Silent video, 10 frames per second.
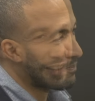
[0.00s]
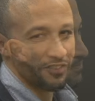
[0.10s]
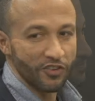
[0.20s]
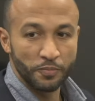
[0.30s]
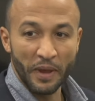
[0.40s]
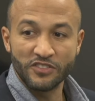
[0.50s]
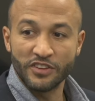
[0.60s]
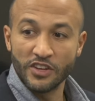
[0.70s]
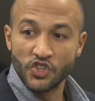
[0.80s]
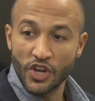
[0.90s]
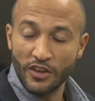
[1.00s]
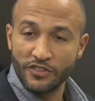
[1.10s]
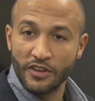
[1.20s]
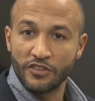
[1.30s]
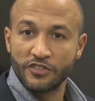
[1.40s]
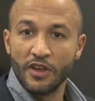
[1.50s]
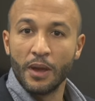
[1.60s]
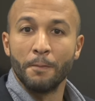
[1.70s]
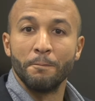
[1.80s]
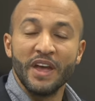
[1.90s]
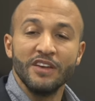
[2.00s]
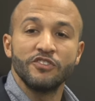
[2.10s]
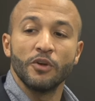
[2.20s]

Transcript: dispensing justice based